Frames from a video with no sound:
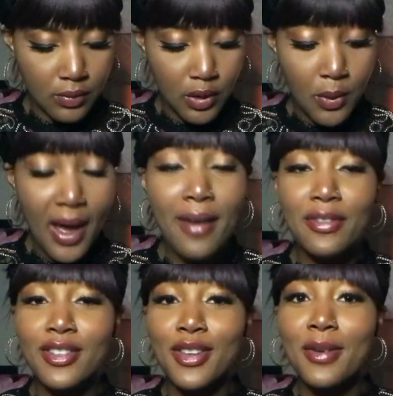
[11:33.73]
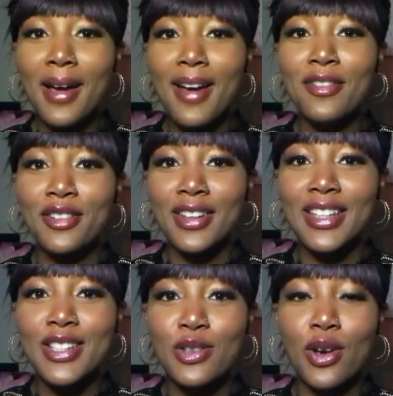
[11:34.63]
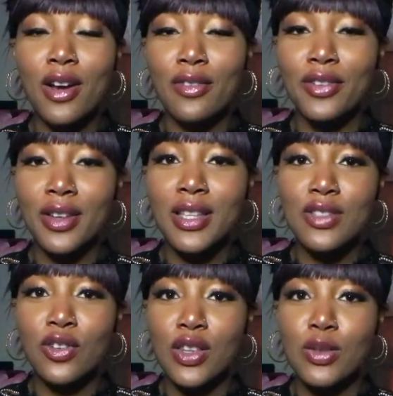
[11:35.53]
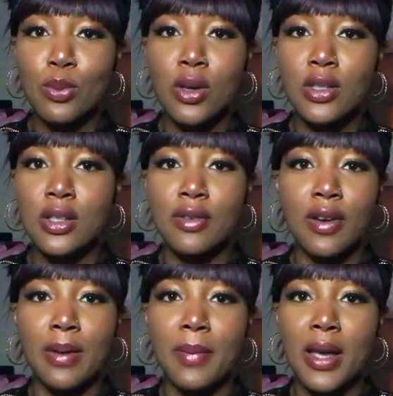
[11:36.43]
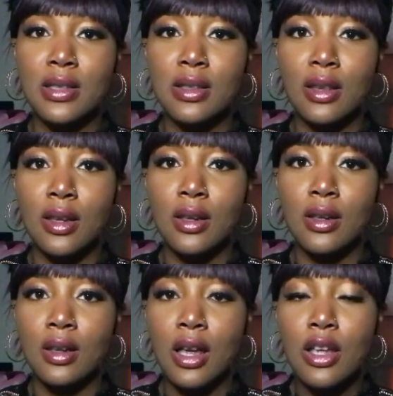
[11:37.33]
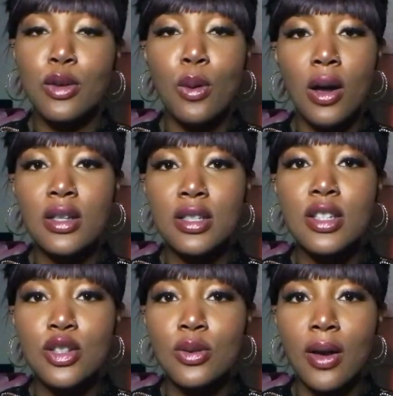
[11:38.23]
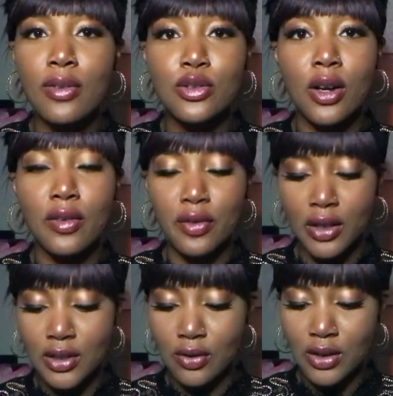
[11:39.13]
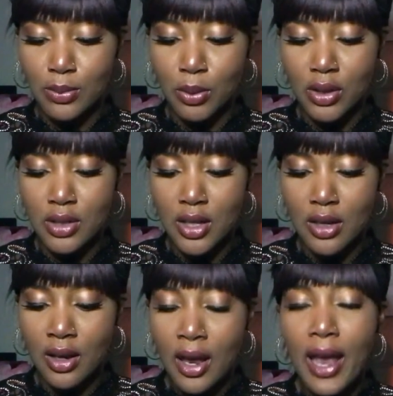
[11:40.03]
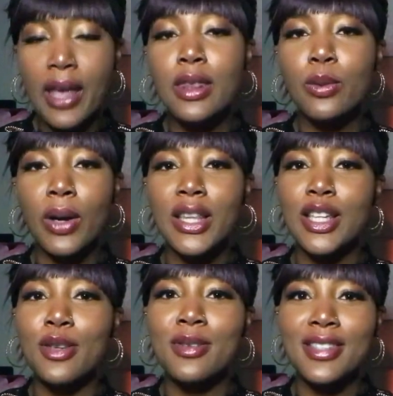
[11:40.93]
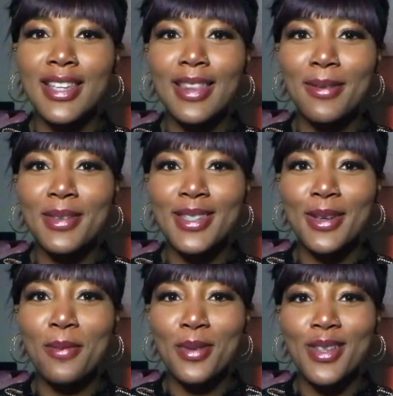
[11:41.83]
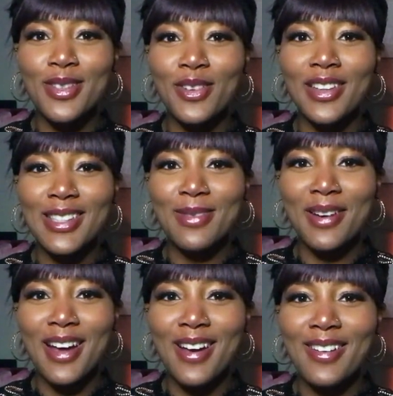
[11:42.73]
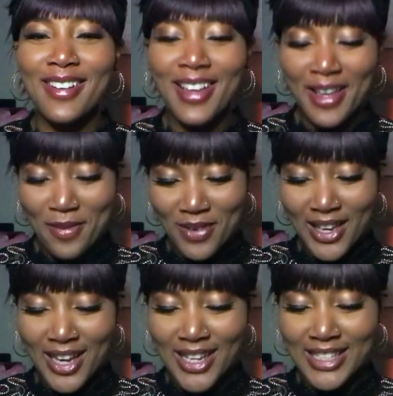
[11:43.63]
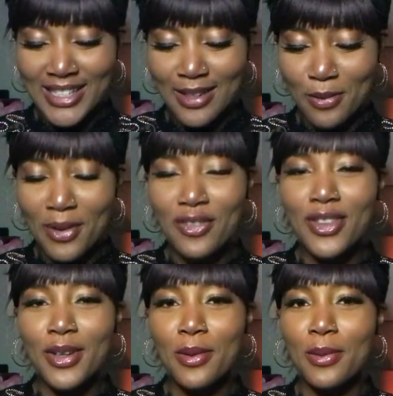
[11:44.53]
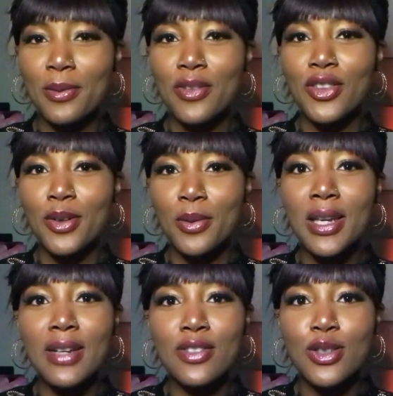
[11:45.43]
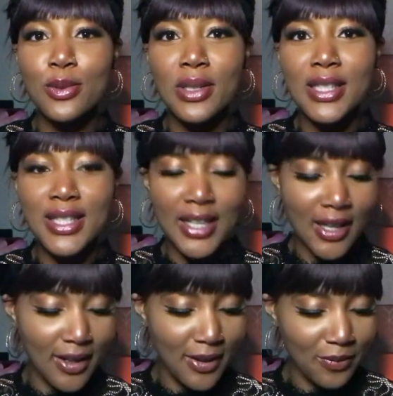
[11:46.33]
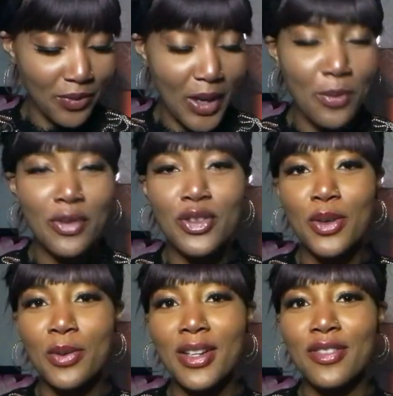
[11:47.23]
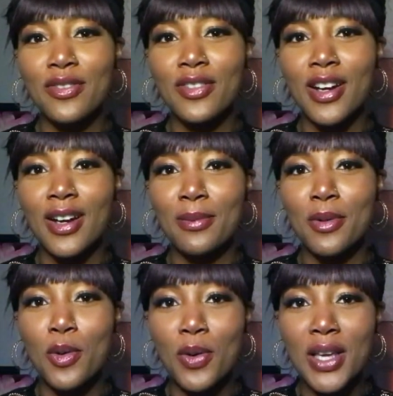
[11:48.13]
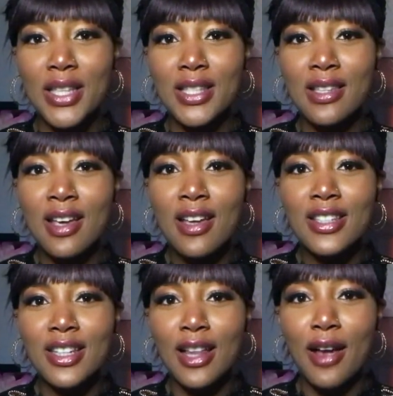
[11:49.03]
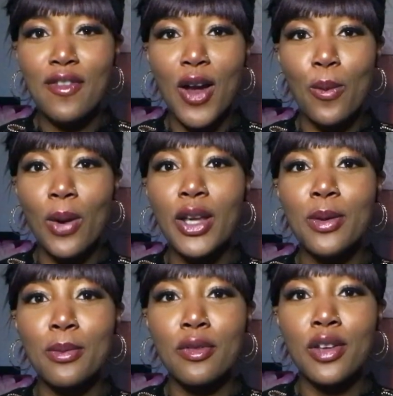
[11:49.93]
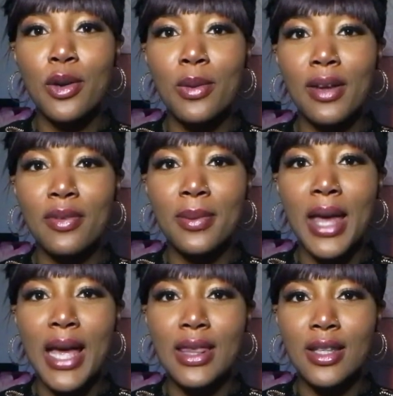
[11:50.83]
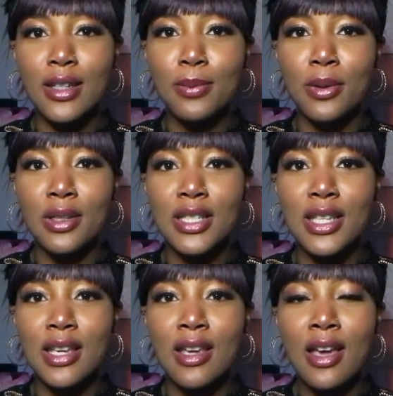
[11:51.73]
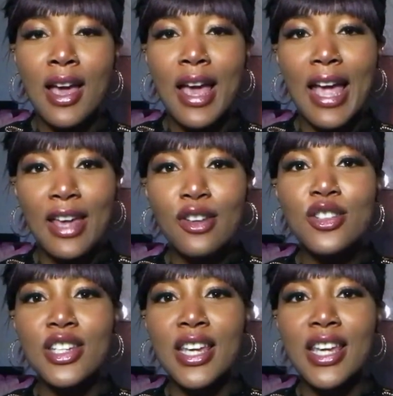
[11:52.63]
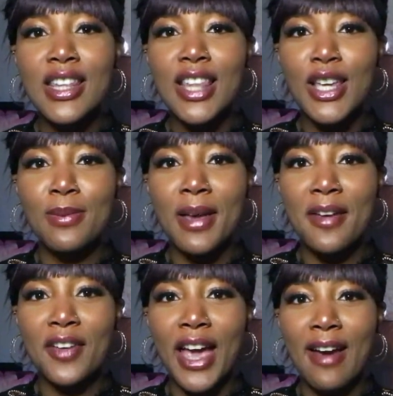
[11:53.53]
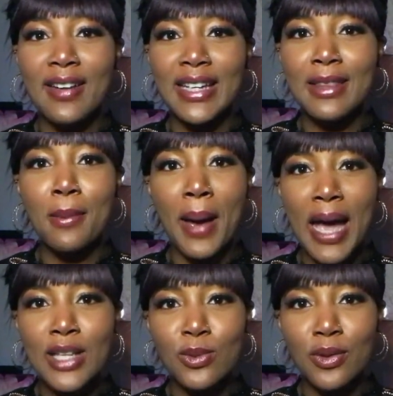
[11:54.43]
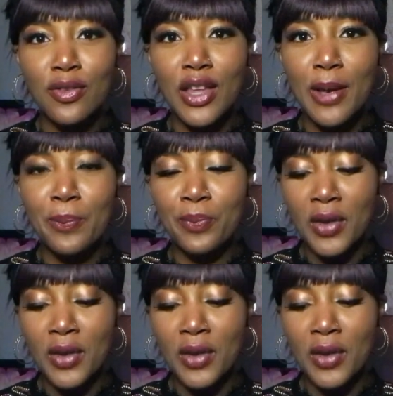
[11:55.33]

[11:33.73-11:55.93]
You have really strong feelings for this person, divine masculine. You honestly do have strong feelings for this person. And the way that you see them is so beautiful as well, because with the Queen of Swords here and with the Queen of Coins, to clarify why you're moving away from that third party energy that you may have carried in the past with them.